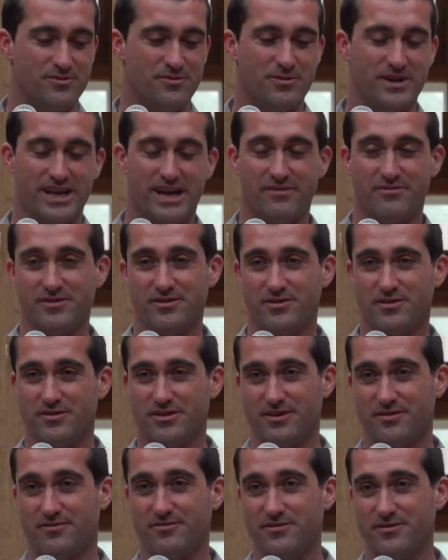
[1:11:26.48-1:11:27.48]
we have to grow
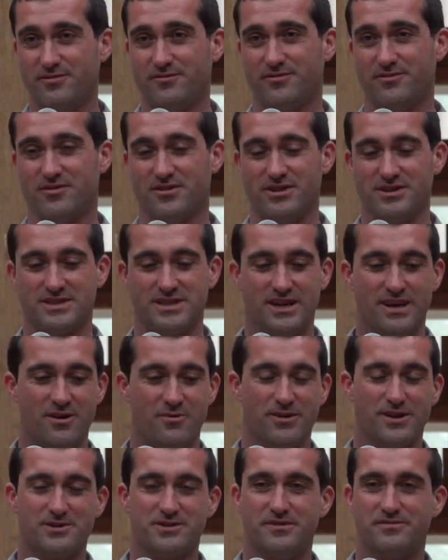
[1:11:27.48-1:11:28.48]
enough food for us.
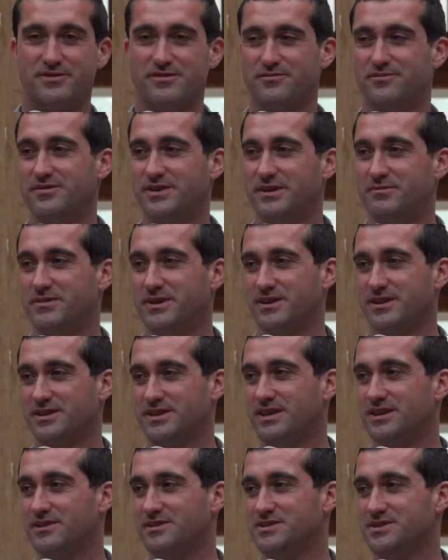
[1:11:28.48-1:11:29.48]
We also have to
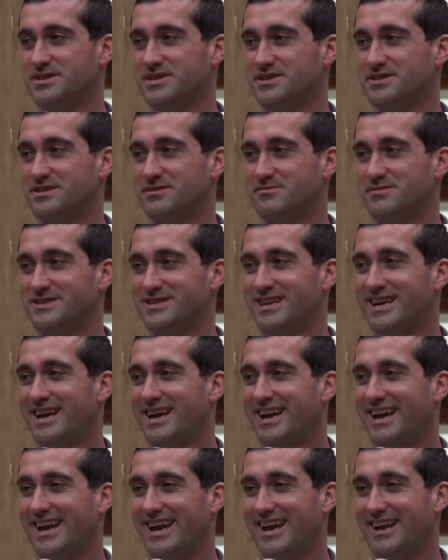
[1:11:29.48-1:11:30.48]
rebuild ecosystems.
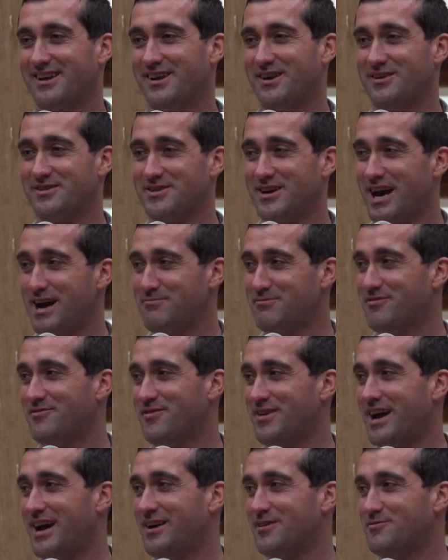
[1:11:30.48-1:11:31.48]
And on top of
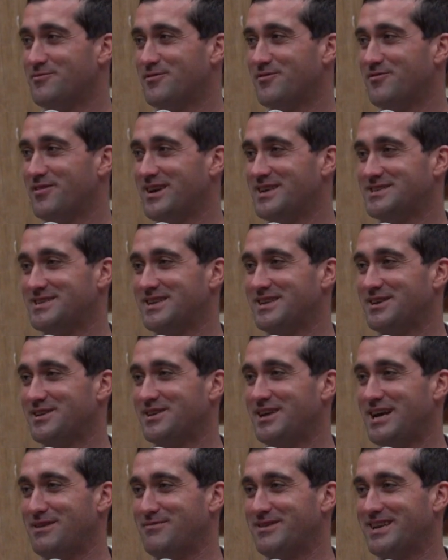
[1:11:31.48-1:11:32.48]
that, we're facing
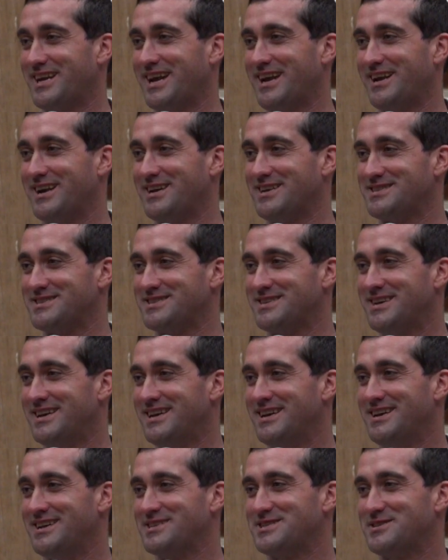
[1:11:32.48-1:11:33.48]
climate chaos.
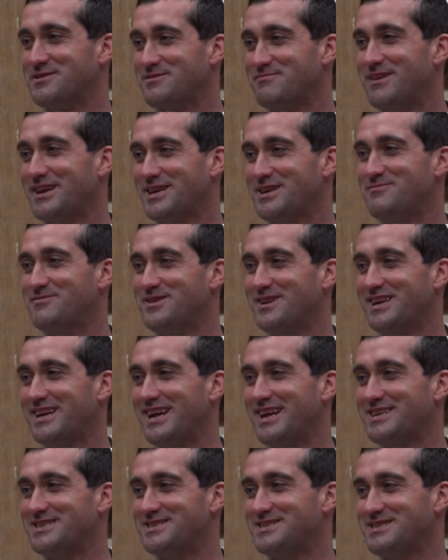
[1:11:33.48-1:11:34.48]
So in my
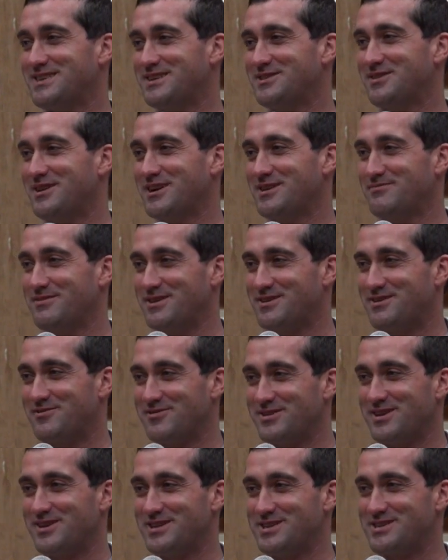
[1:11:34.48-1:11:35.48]
communications, I talk about the
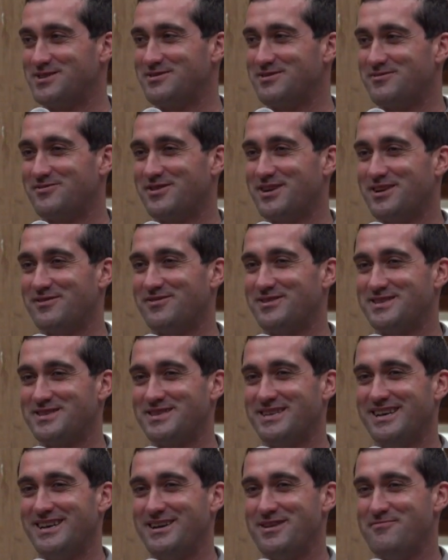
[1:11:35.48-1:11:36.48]
real issue in front of
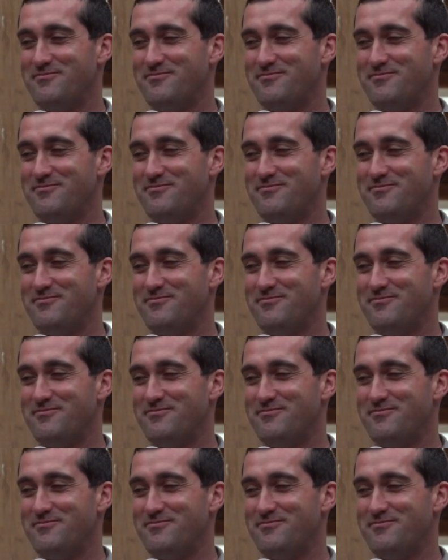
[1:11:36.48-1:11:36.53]
us,